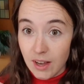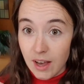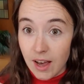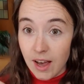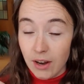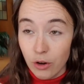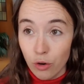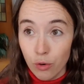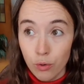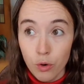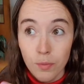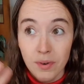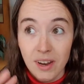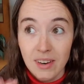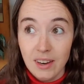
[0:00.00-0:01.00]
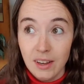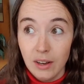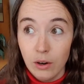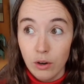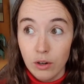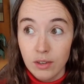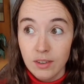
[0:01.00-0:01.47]
and you're ruminating a
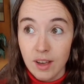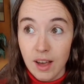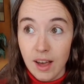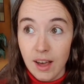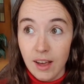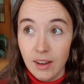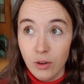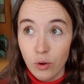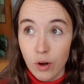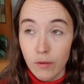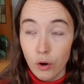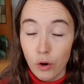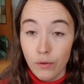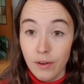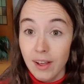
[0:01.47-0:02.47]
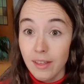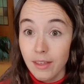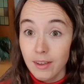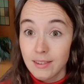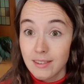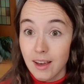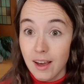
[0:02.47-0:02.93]
lot, and you have a lot of health
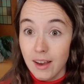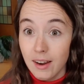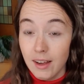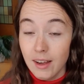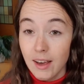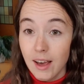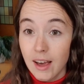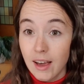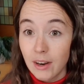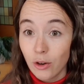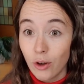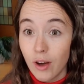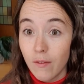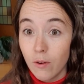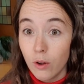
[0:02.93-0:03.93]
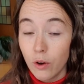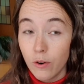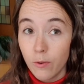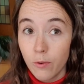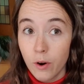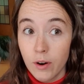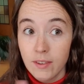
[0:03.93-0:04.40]
anxiety, and you have a lot
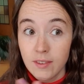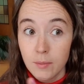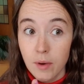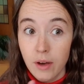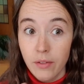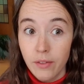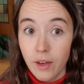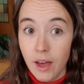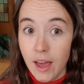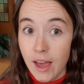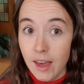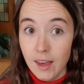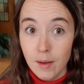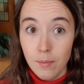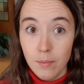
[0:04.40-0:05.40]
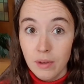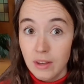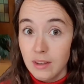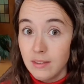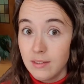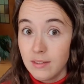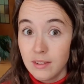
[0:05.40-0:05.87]
of worries about A,
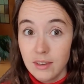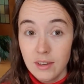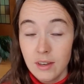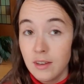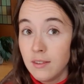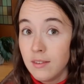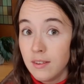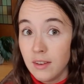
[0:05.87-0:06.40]
B, C,